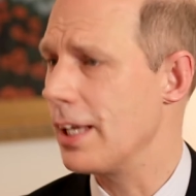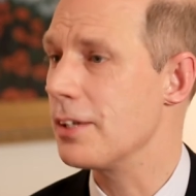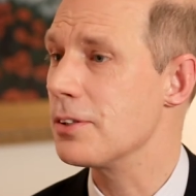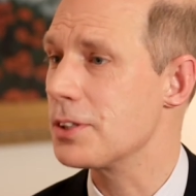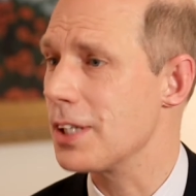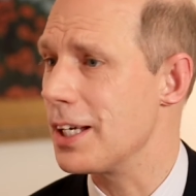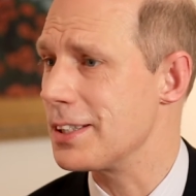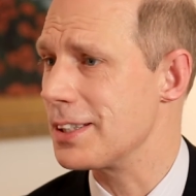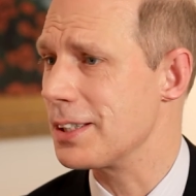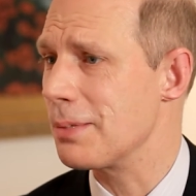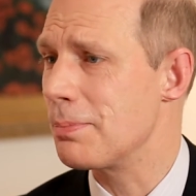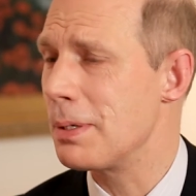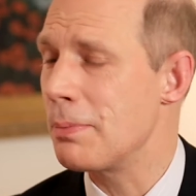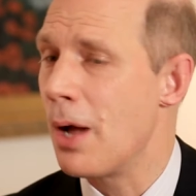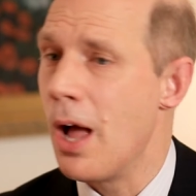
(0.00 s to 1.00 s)
energizing the
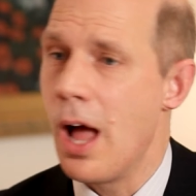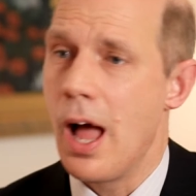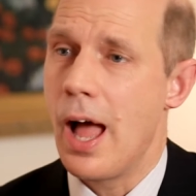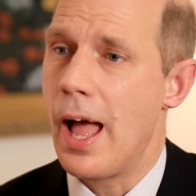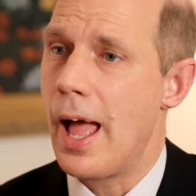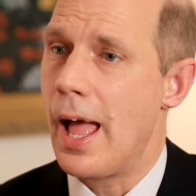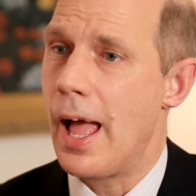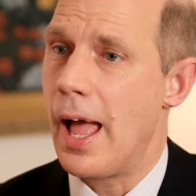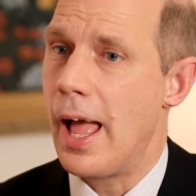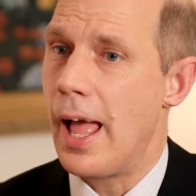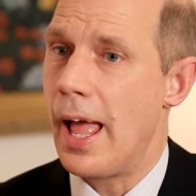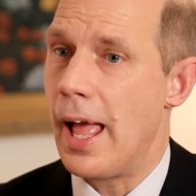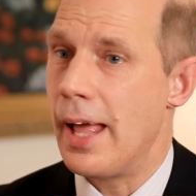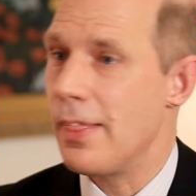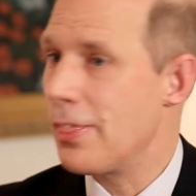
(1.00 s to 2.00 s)
people.
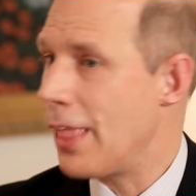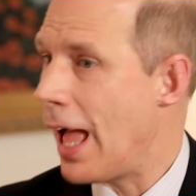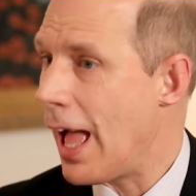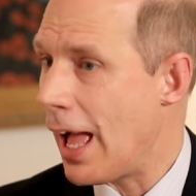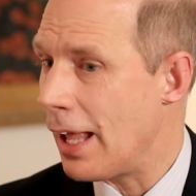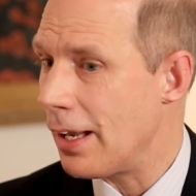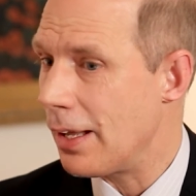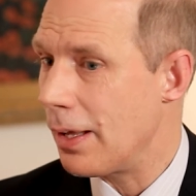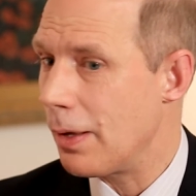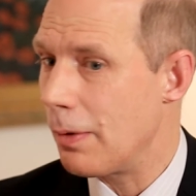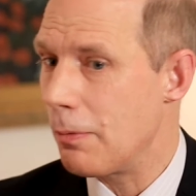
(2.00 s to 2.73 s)
And that